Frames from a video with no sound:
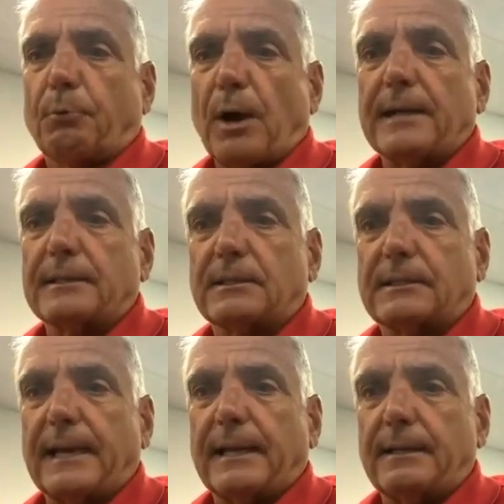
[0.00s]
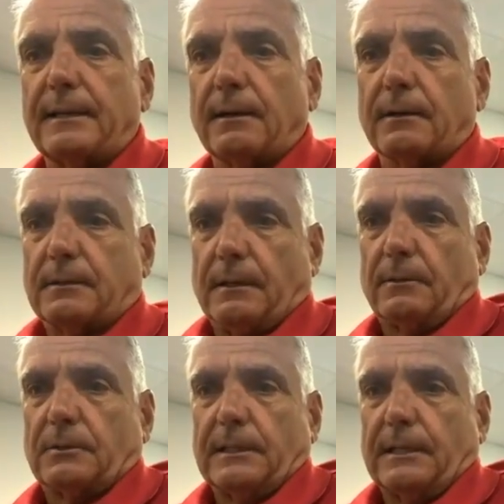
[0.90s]
proud to stand,
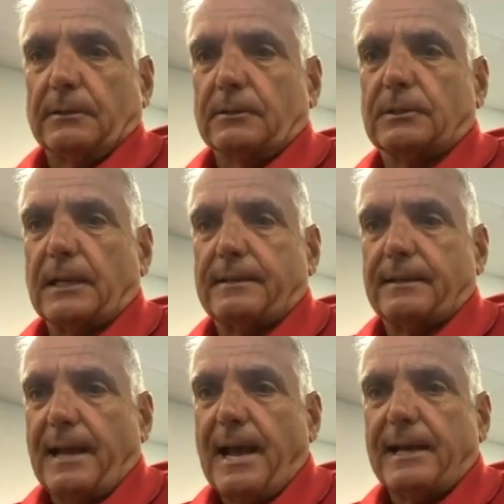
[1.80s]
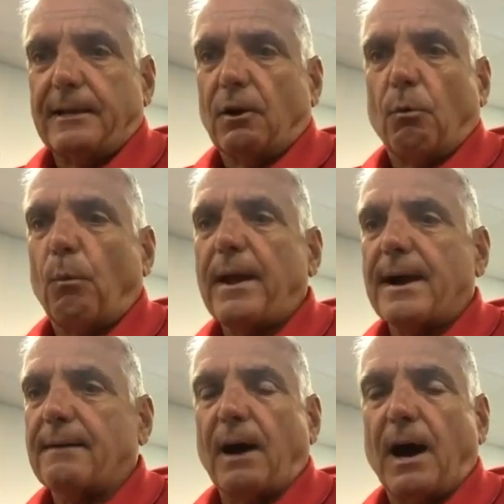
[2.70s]
sit here and say today, we
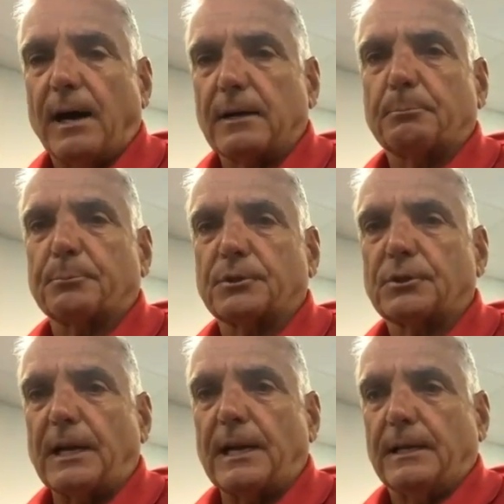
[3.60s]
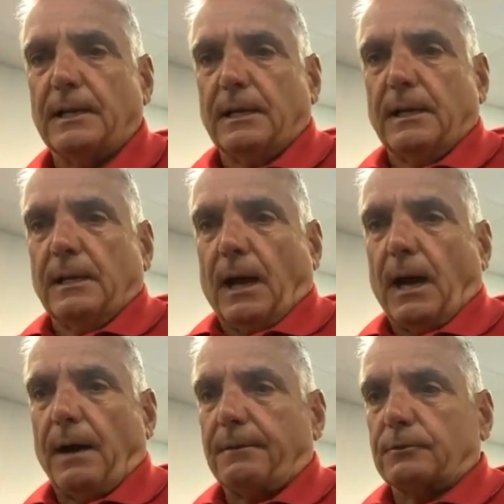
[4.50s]
have 100%.
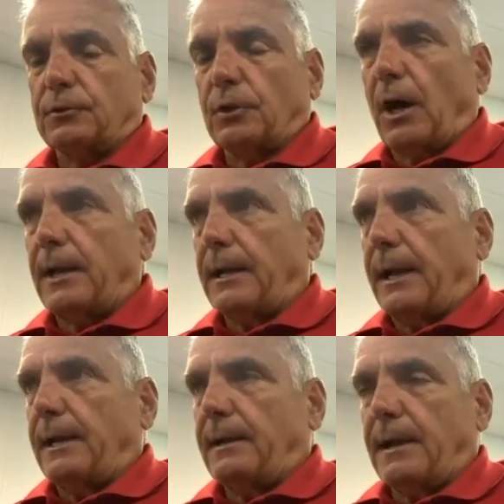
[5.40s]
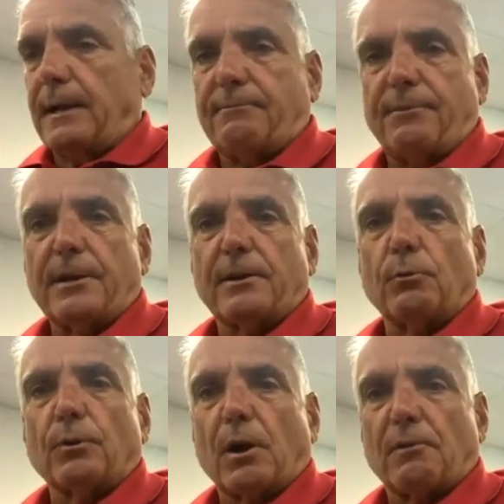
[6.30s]
There's not a
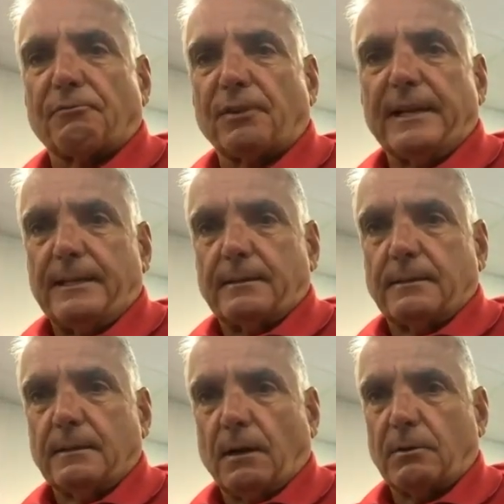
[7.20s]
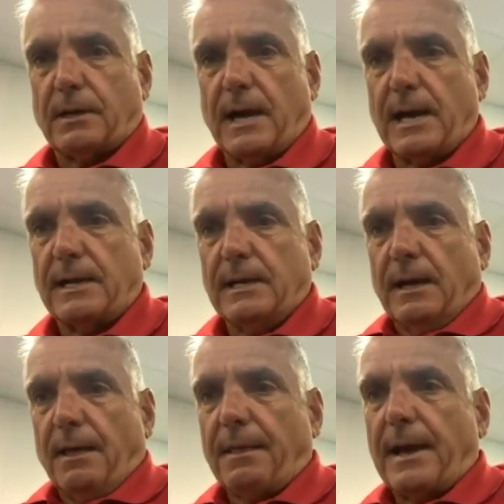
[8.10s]
vehicle in our fleet, okay,
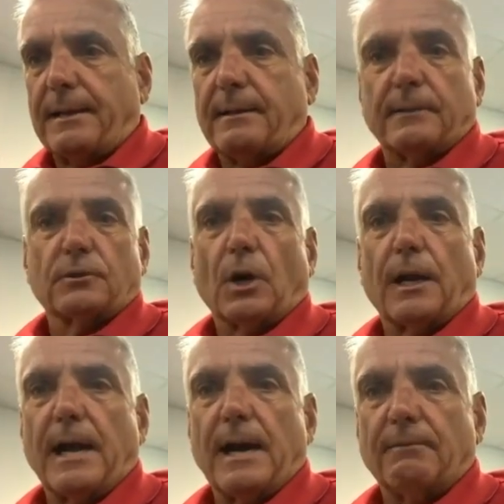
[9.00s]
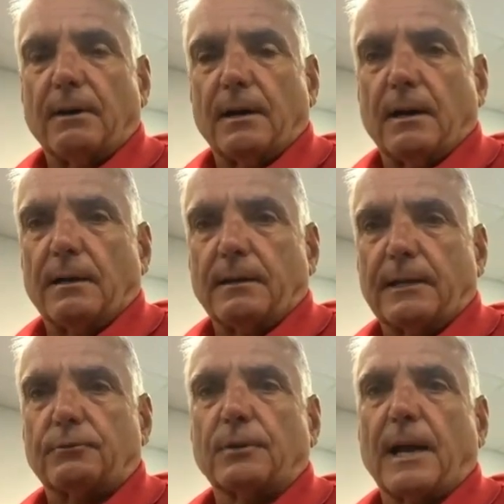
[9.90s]
that does not have a
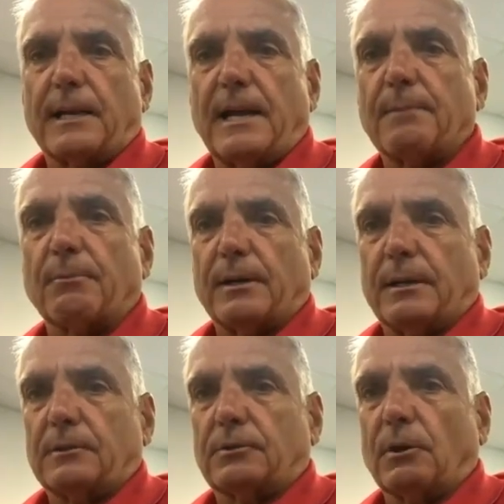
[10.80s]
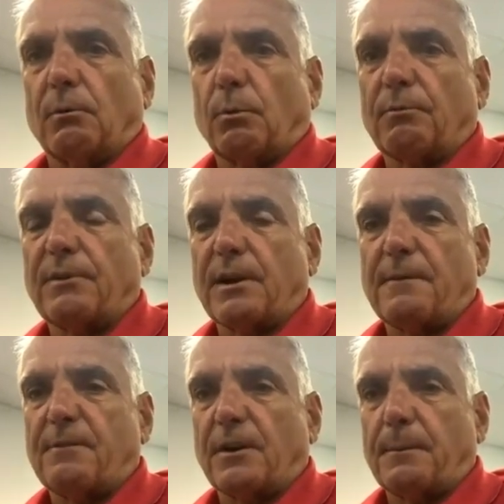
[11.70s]
Netradyne camera in it. So we're very,
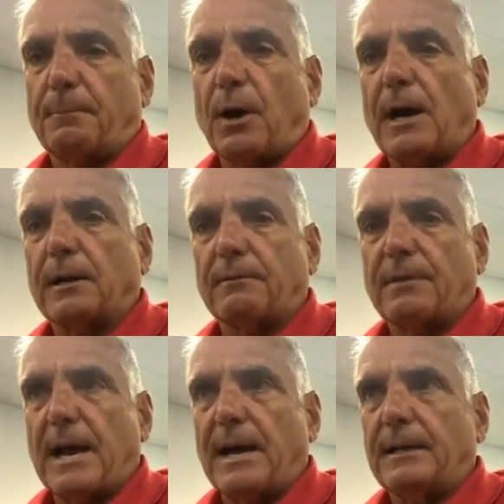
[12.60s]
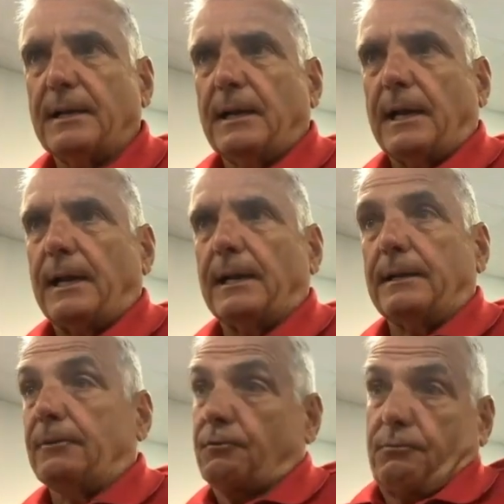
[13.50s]
very proud of that. And
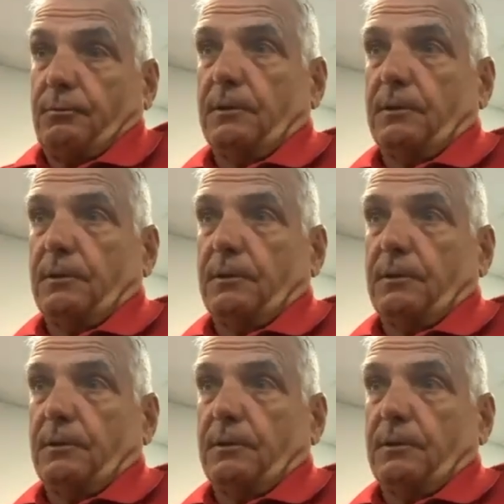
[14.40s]
it's